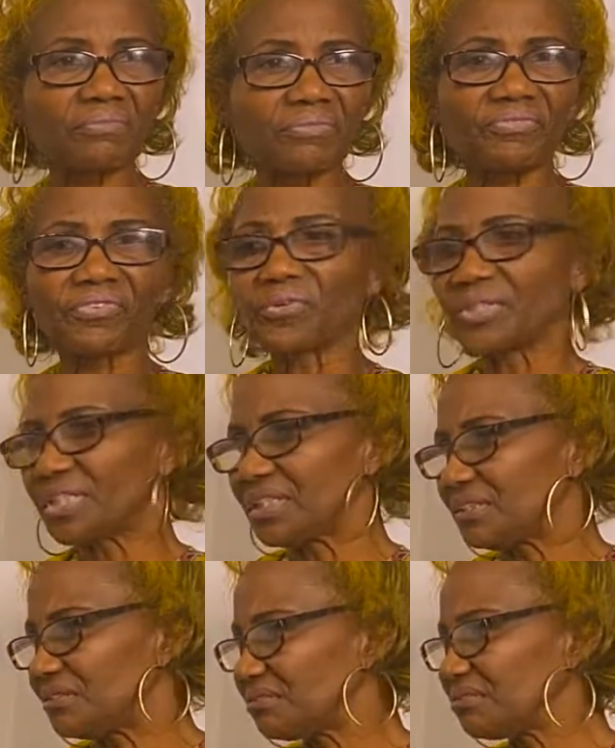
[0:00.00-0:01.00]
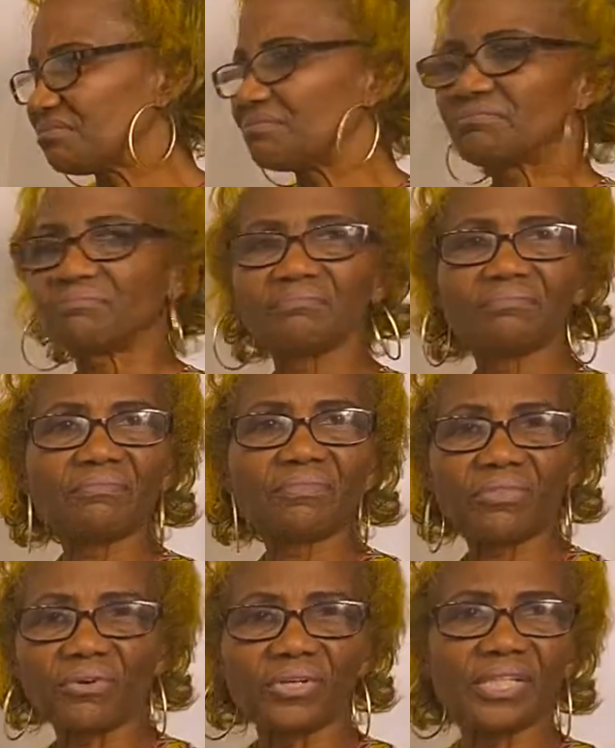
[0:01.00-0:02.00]
40
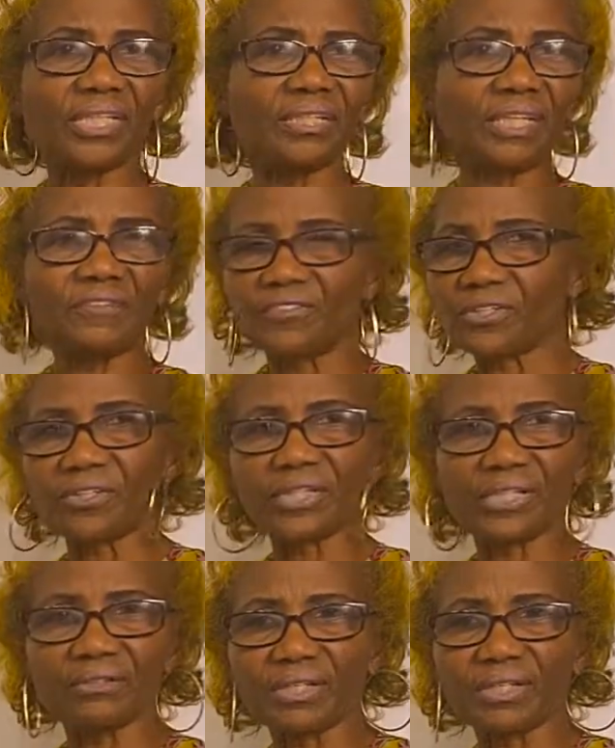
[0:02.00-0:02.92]
30, if you're gonna